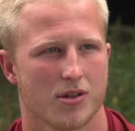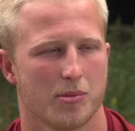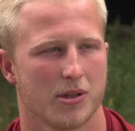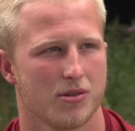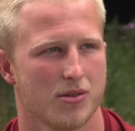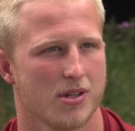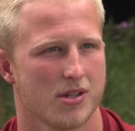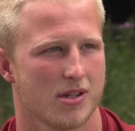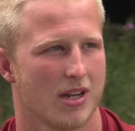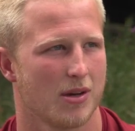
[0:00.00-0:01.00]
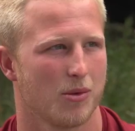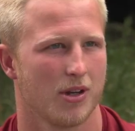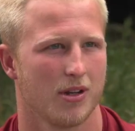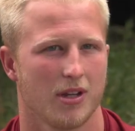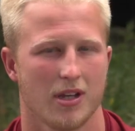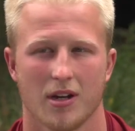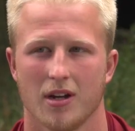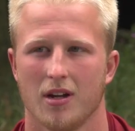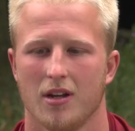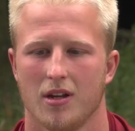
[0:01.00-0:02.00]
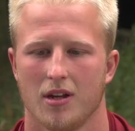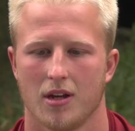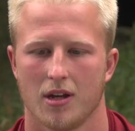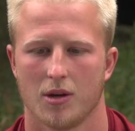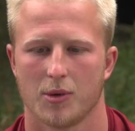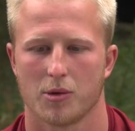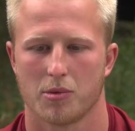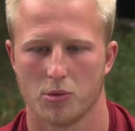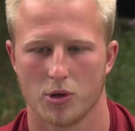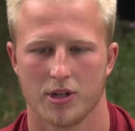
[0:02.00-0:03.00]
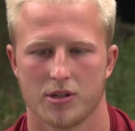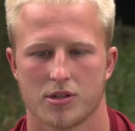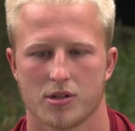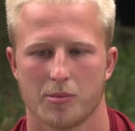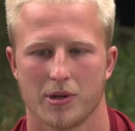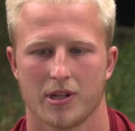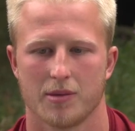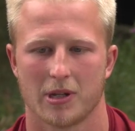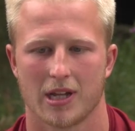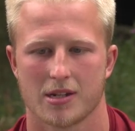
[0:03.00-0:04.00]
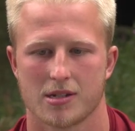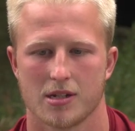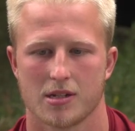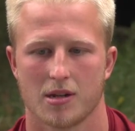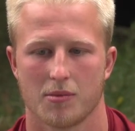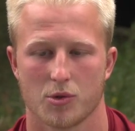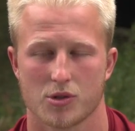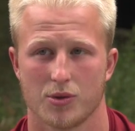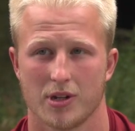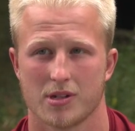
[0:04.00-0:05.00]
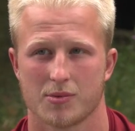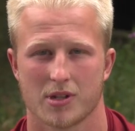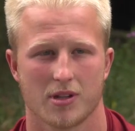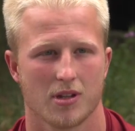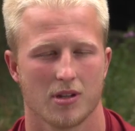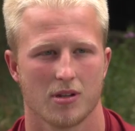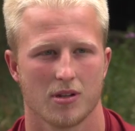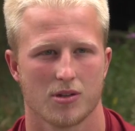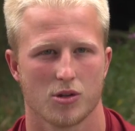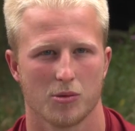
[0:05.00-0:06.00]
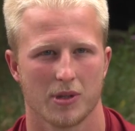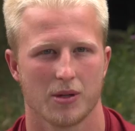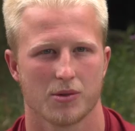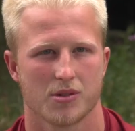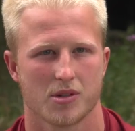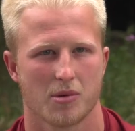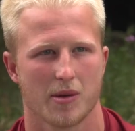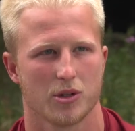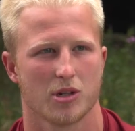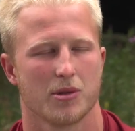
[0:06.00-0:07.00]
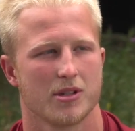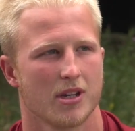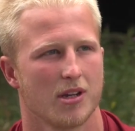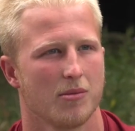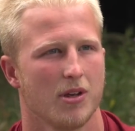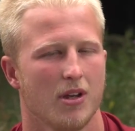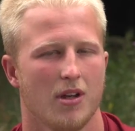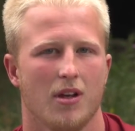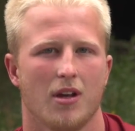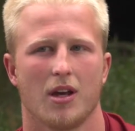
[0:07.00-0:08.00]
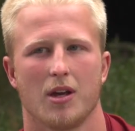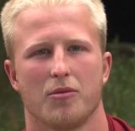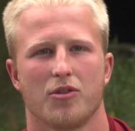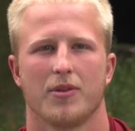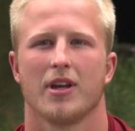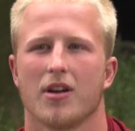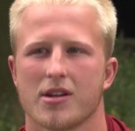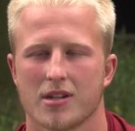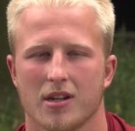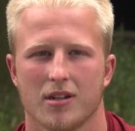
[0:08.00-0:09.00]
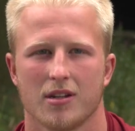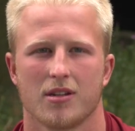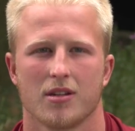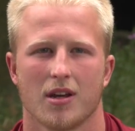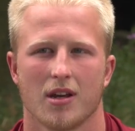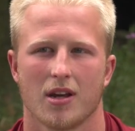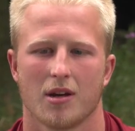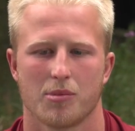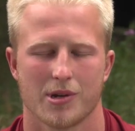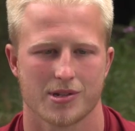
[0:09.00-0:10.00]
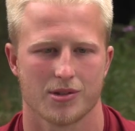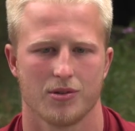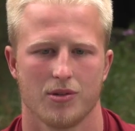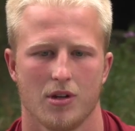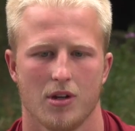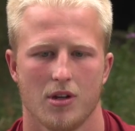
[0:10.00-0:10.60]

So I played 2 seasons in Nat 1 here. We got promoted, so I played my last season at Watsonians, was in the top league, which was the Premiership at the time. From there, I signed at Bristol.